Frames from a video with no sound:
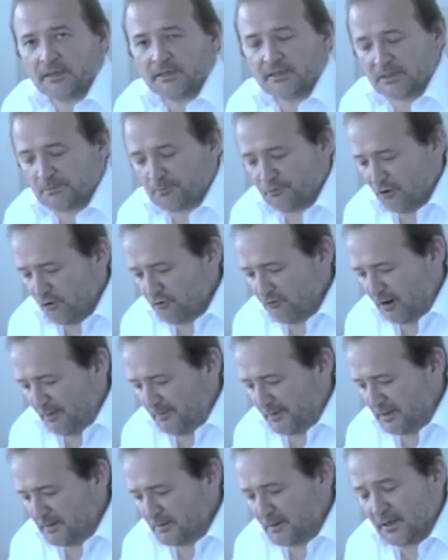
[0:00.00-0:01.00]
Key
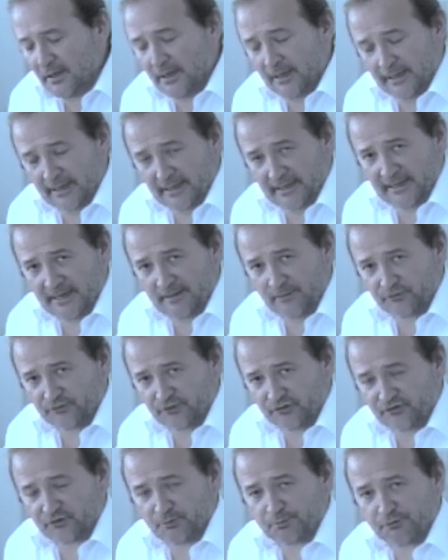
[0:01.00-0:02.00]
programming enables
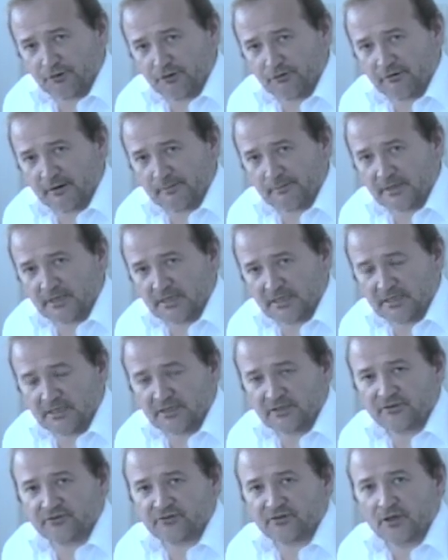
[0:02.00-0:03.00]
us to program
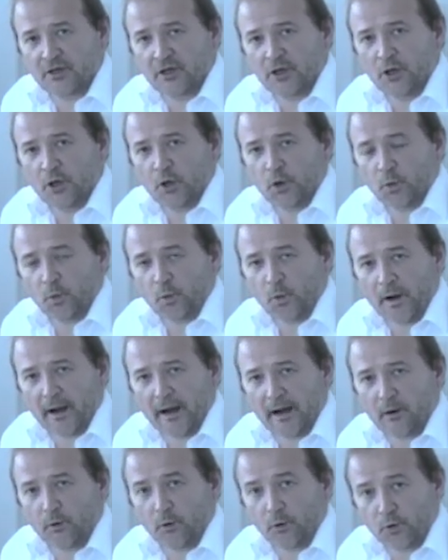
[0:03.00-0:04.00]
keys
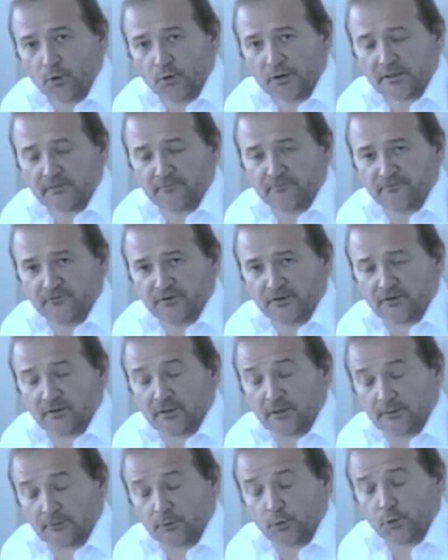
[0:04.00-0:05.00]
where all, key,
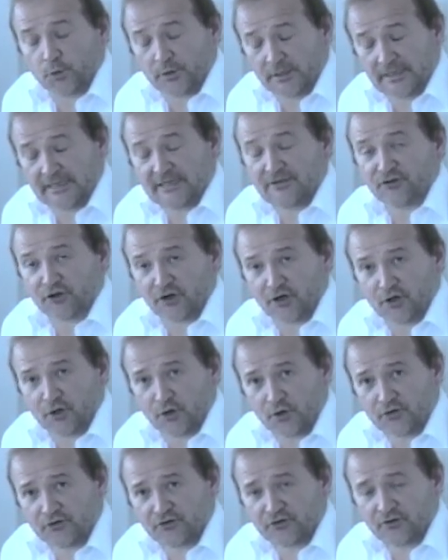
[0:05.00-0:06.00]
uh, all keys are
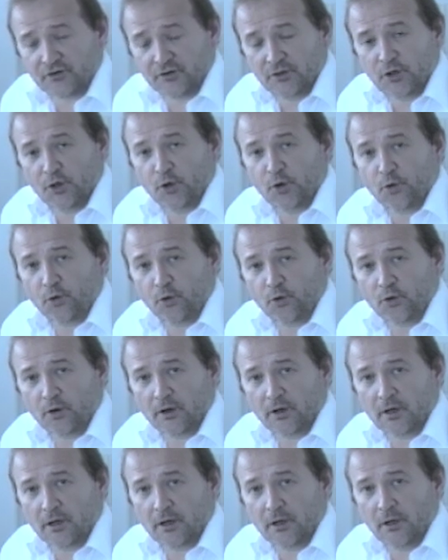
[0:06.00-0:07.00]
lost
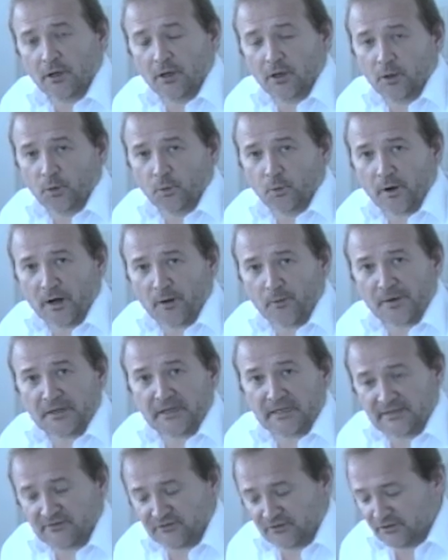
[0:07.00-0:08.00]
or where we
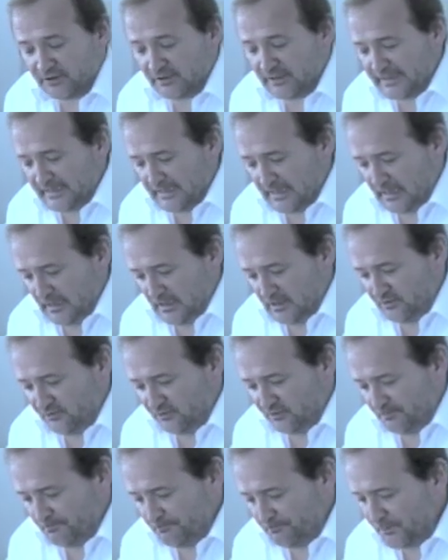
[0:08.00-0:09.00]
need to delete
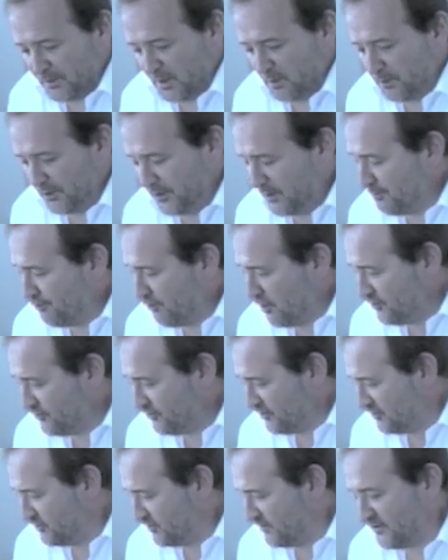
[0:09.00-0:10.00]
keys. But the
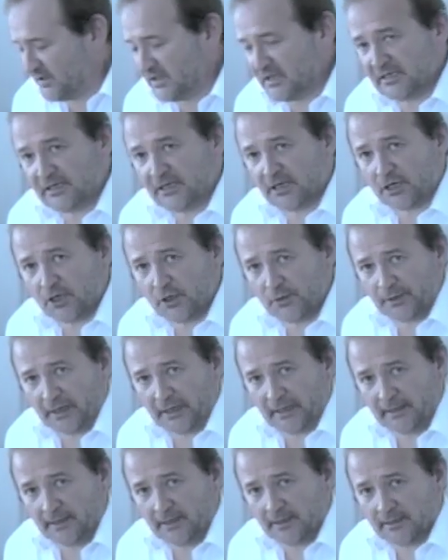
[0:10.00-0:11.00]
process of key
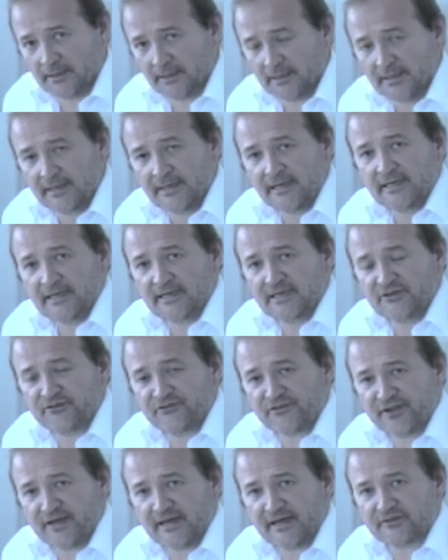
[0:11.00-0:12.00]
cloning
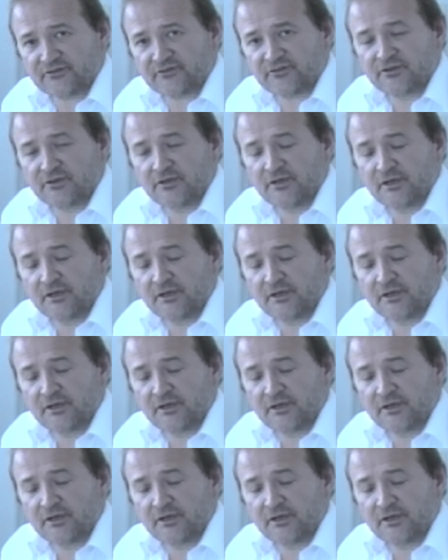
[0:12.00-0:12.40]
is that